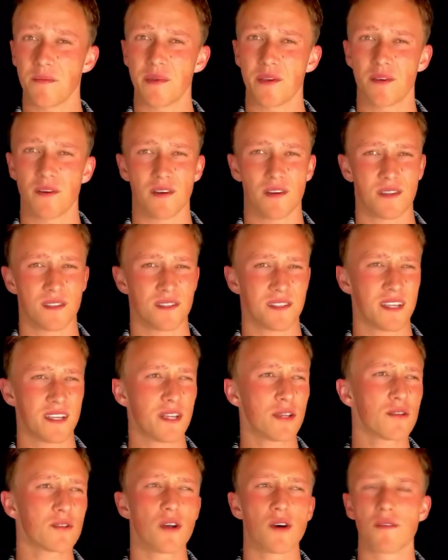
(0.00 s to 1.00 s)
because I
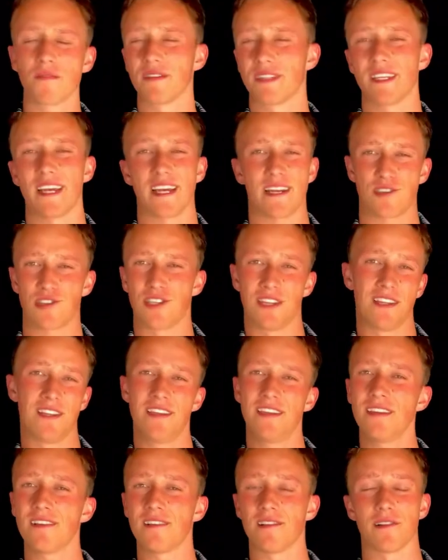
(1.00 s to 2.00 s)
don't know if it's actually
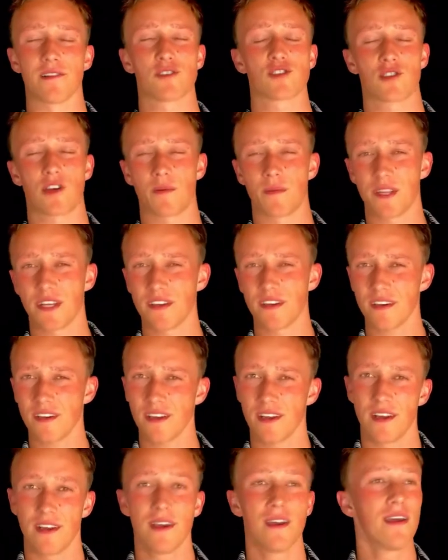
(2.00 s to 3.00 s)
legal in Germany.
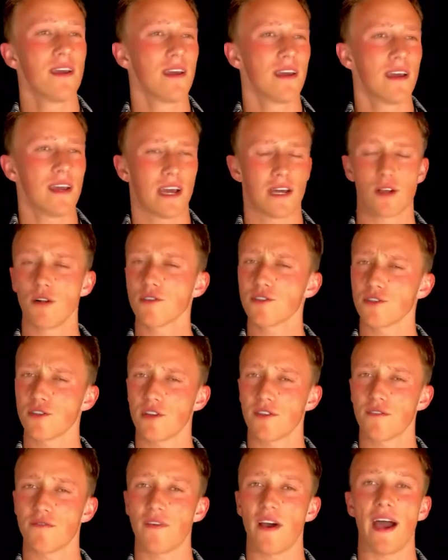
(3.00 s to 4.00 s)
And also
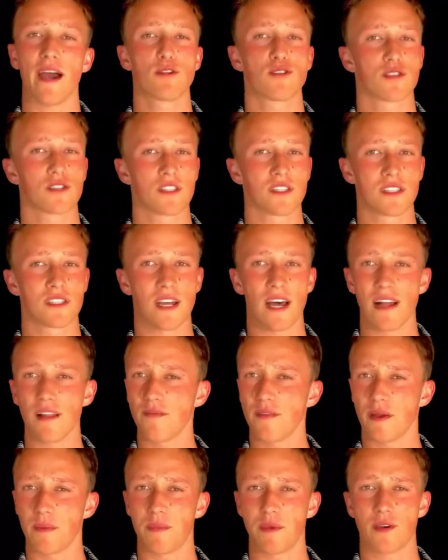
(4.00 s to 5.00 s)
not for hydrogen
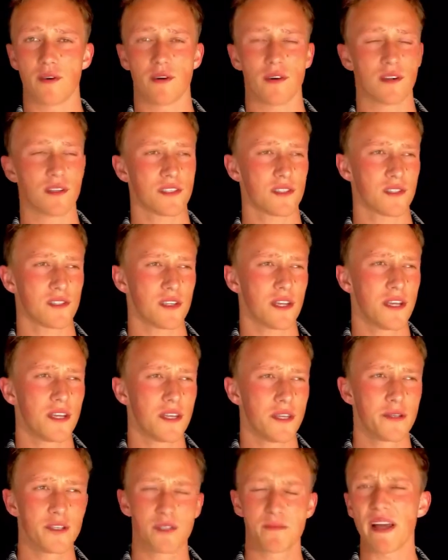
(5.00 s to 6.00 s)
sulfide because
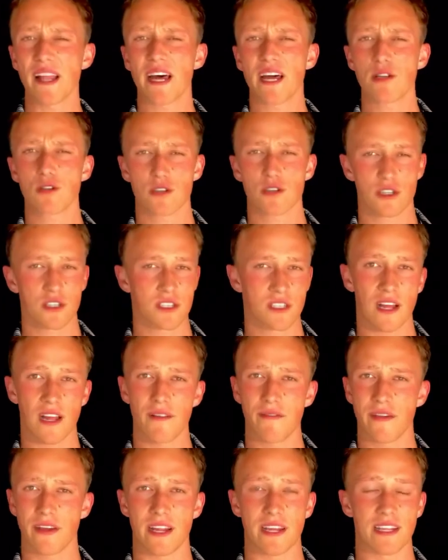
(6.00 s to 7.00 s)
you smell hydrogen
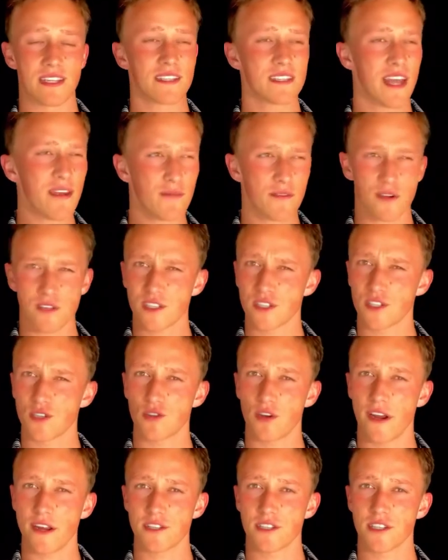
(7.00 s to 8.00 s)
sulfide at safe
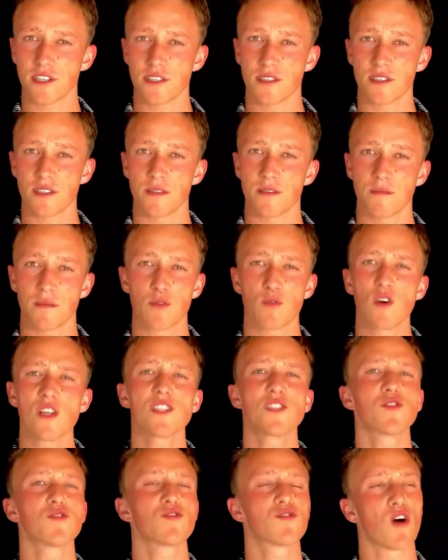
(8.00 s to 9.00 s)
concentrations, but
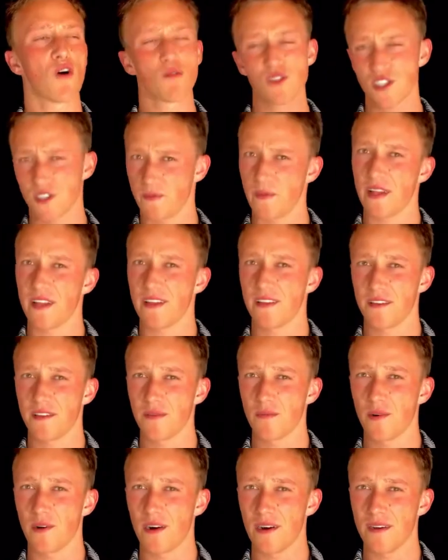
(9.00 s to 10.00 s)
once you don't smell it
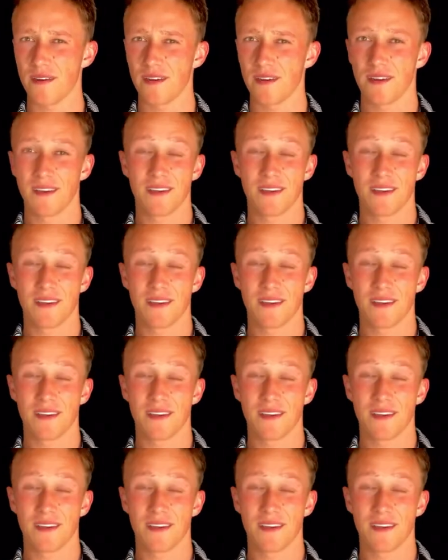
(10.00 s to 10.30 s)
anymore,